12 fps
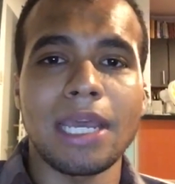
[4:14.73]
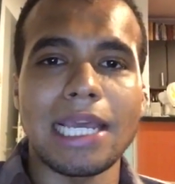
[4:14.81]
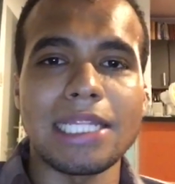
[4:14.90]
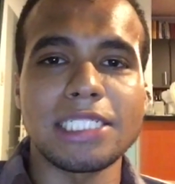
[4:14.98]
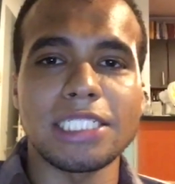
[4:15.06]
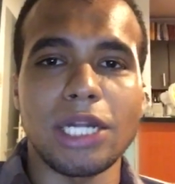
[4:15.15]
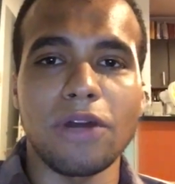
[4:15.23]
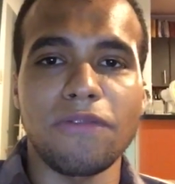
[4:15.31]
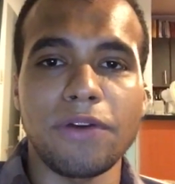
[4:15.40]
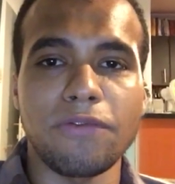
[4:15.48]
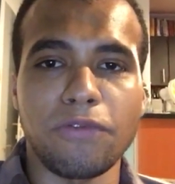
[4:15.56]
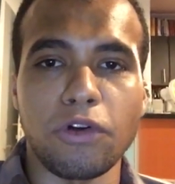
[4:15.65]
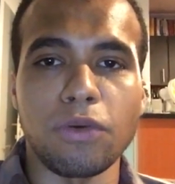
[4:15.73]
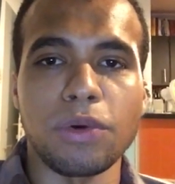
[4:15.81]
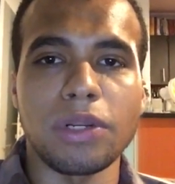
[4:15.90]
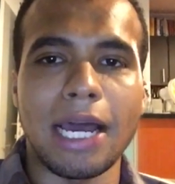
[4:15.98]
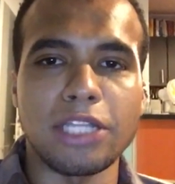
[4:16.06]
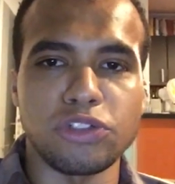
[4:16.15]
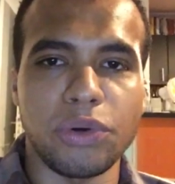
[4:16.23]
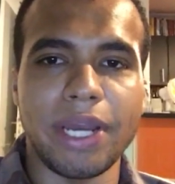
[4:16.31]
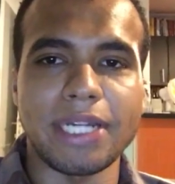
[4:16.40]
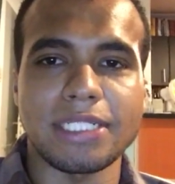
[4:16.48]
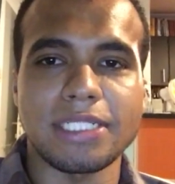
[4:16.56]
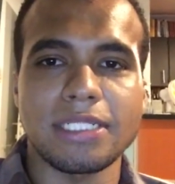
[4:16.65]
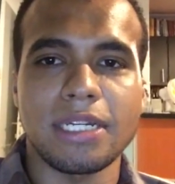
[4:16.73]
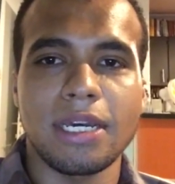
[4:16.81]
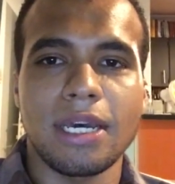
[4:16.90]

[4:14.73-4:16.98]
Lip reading: instead of a formal address.